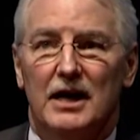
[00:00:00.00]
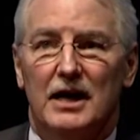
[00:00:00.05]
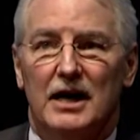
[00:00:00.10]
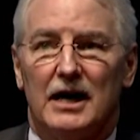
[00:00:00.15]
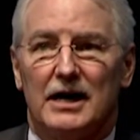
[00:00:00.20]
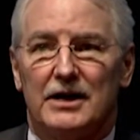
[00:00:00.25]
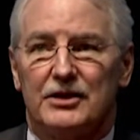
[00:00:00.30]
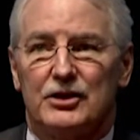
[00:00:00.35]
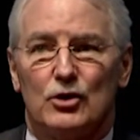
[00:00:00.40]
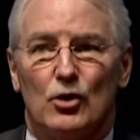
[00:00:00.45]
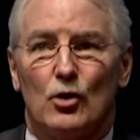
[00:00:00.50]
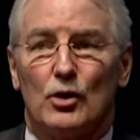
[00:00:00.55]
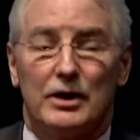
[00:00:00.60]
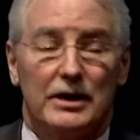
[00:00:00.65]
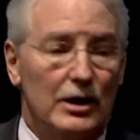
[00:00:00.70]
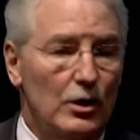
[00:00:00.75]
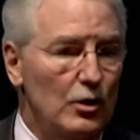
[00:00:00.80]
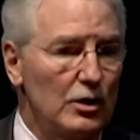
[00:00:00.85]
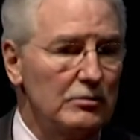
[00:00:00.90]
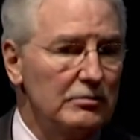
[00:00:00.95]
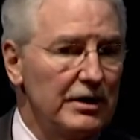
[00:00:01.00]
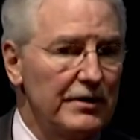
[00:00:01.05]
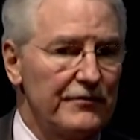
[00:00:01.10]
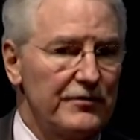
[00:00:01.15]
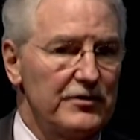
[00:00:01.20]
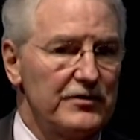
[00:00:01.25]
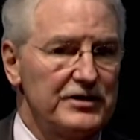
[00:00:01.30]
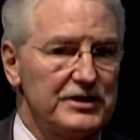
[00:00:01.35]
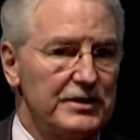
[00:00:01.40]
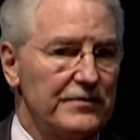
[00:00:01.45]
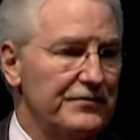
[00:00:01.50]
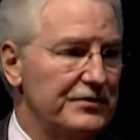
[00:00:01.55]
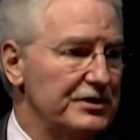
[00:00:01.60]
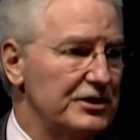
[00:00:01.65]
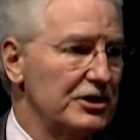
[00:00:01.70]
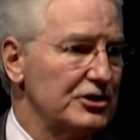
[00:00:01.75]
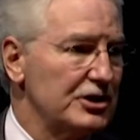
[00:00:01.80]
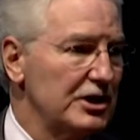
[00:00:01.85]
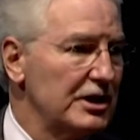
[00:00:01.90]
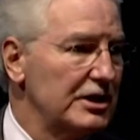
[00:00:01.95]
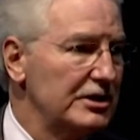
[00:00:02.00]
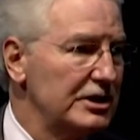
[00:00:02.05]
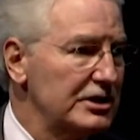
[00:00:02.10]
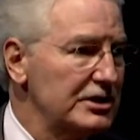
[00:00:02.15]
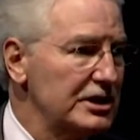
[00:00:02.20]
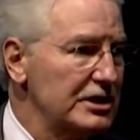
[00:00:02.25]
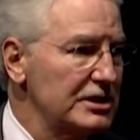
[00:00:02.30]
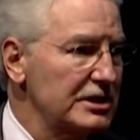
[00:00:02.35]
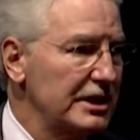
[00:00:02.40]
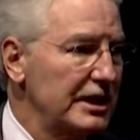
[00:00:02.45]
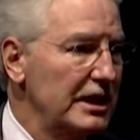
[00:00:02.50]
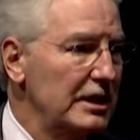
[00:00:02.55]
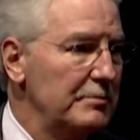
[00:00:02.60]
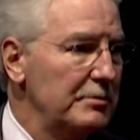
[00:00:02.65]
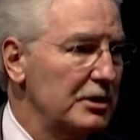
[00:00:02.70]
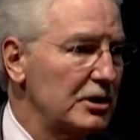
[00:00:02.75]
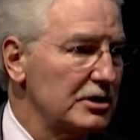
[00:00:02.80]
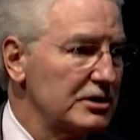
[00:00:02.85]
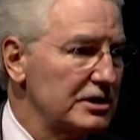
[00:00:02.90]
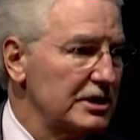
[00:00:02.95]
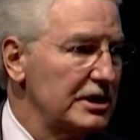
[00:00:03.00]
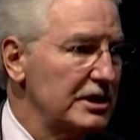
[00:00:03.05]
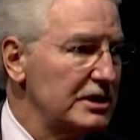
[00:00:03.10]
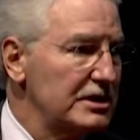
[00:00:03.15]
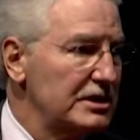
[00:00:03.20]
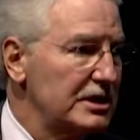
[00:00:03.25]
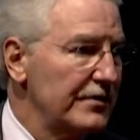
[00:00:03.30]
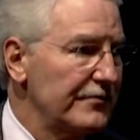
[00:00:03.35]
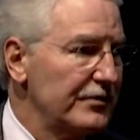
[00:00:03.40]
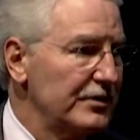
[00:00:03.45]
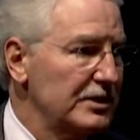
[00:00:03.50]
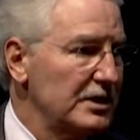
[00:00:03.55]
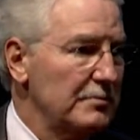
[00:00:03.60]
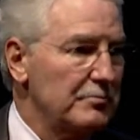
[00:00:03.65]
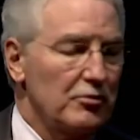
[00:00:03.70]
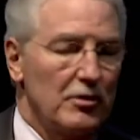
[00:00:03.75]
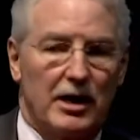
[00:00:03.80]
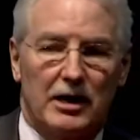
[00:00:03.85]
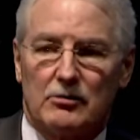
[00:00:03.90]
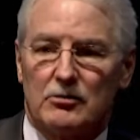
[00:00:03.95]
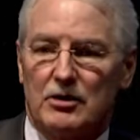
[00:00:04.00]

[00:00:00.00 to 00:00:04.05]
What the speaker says: The ordering physician, and this is key because it is different than prior